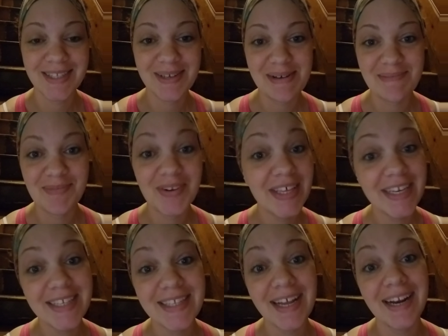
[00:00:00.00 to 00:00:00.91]
So I'm really
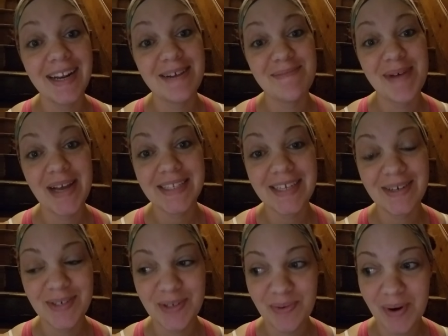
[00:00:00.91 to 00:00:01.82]
excited I'm back
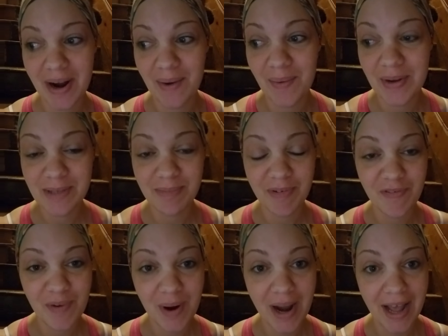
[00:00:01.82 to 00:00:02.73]
down to where I was
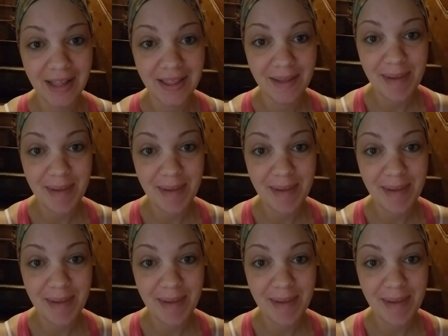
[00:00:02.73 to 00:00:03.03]
before I had the